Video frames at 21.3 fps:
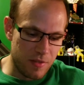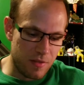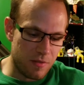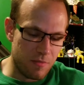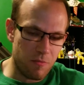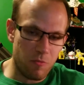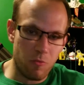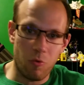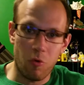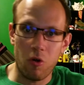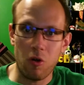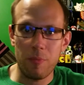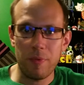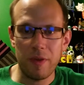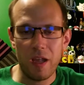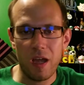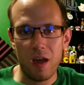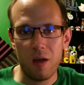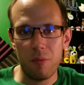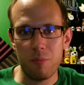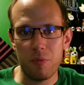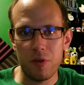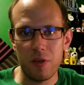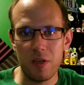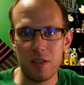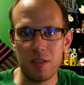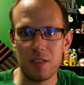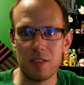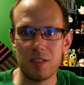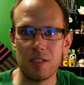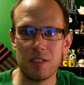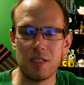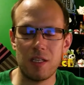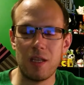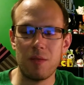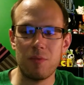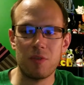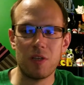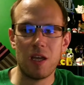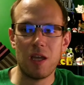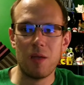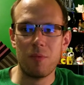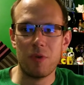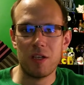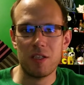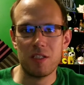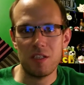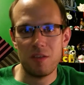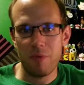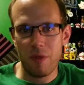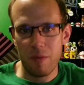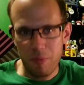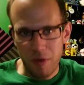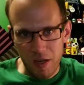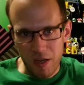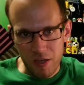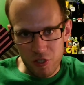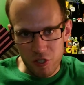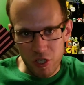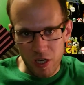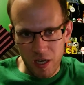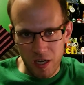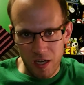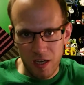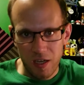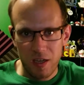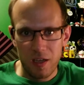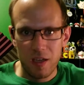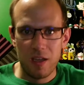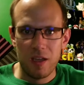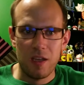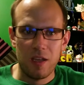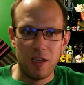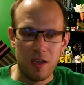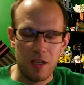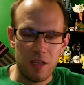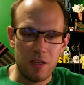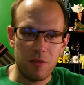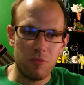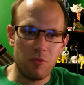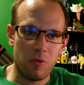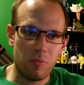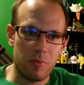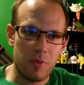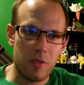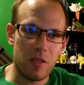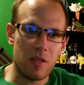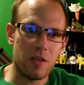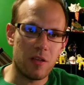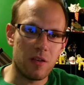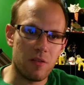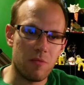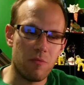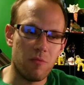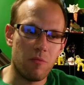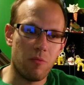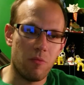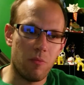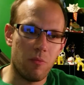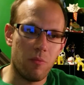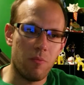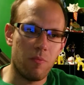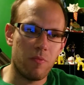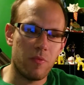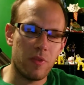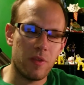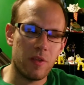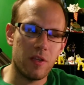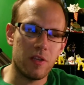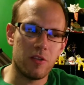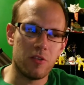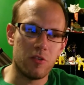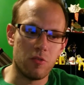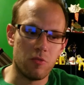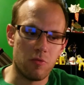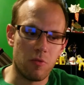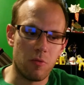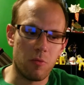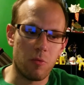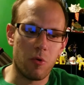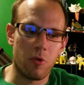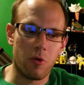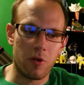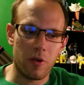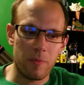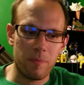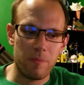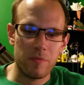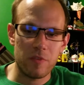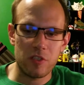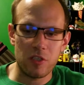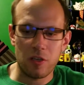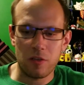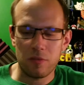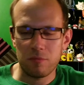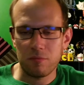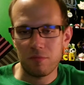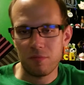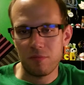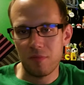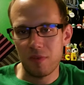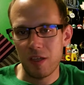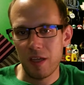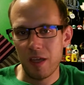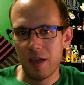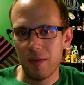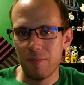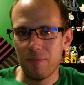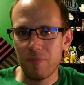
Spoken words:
wore me out, but at the same time, when I see my paycheck, it will be a due reward. So, yeah.